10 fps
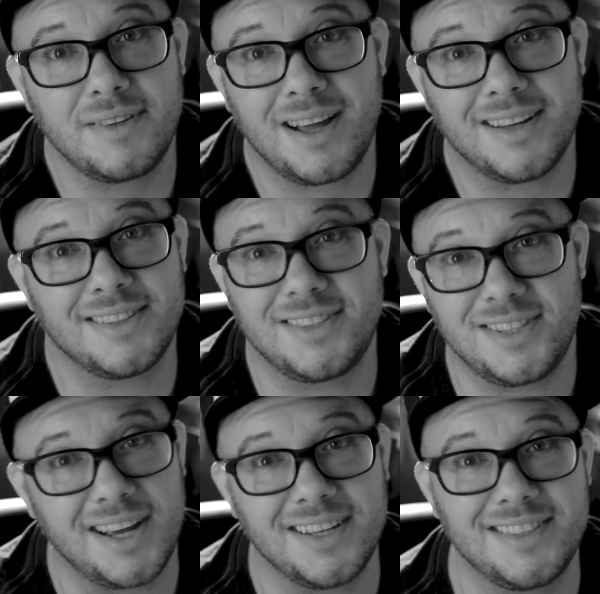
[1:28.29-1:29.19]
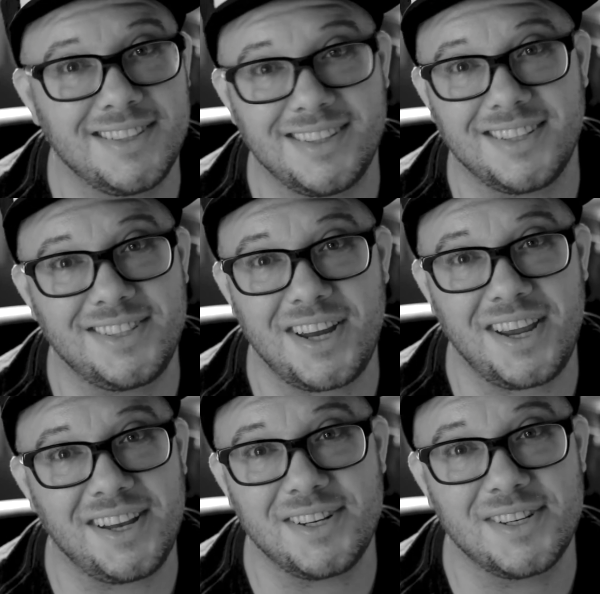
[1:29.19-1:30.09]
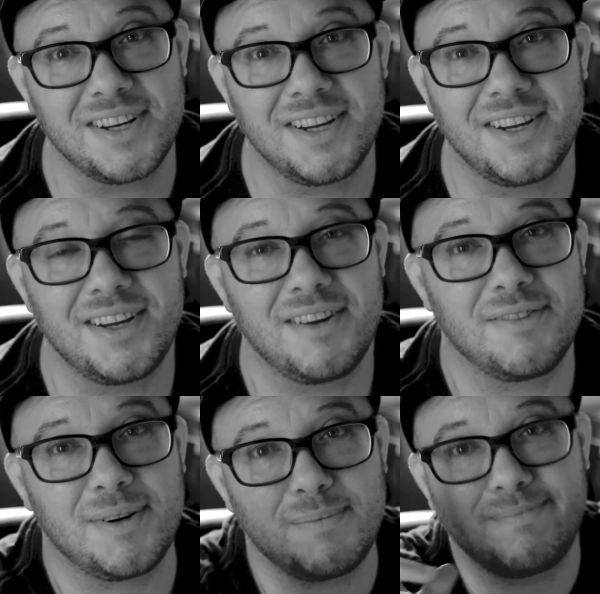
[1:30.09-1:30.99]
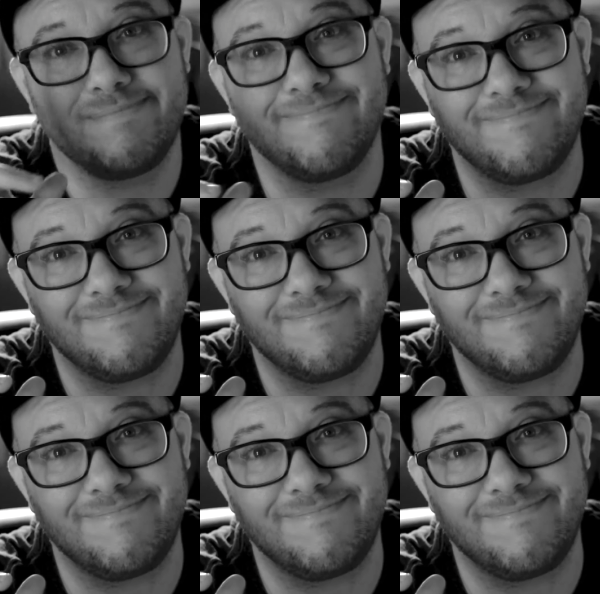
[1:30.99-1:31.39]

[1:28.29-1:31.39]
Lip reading: Not just the change from,